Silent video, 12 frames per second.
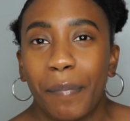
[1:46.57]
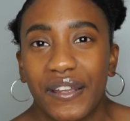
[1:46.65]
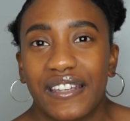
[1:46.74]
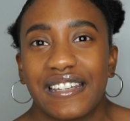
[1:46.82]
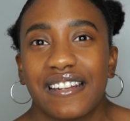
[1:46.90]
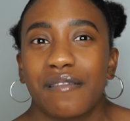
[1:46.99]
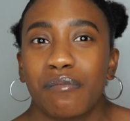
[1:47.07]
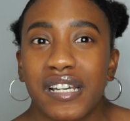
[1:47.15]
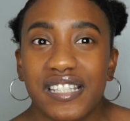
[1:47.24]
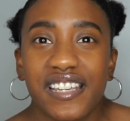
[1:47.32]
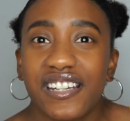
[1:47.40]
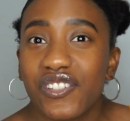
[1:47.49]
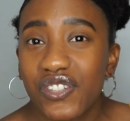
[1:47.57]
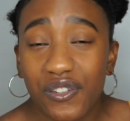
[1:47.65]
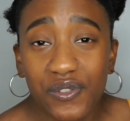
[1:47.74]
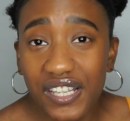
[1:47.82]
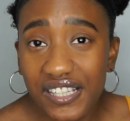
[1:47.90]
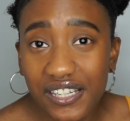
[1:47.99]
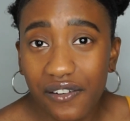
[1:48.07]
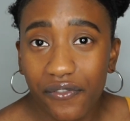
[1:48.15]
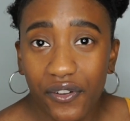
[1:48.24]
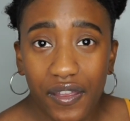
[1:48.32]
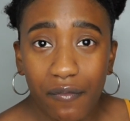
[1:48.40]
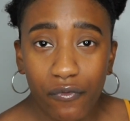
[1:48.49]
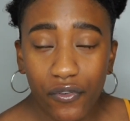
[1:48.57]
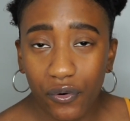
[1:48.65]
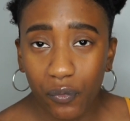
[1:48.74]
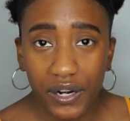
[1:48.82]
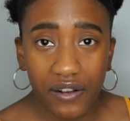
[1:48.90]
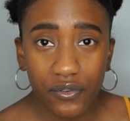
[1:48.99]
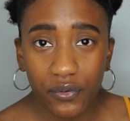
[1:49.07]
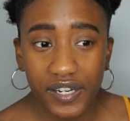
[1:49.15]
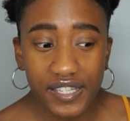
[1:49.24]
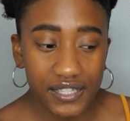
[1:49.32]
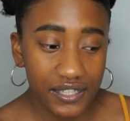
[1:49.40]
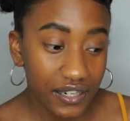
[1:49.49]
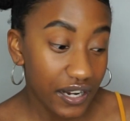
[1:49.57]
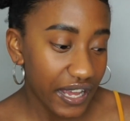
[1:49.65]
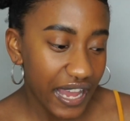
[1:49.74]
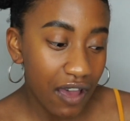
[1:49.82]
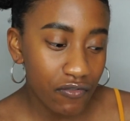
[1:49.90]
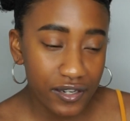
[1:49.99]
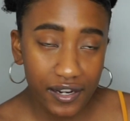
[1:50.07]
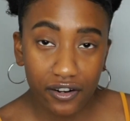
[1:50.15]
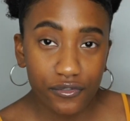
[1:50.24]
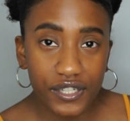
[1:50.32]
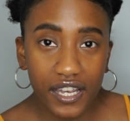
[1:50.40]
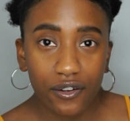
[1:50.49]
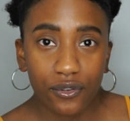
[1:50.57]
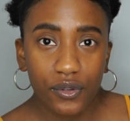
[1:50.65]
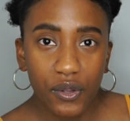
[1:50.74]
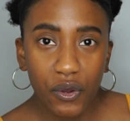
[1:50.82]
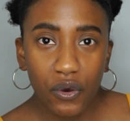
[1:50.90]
but my skin is too sensitive for them for whatever reason, and I haven't narrowed down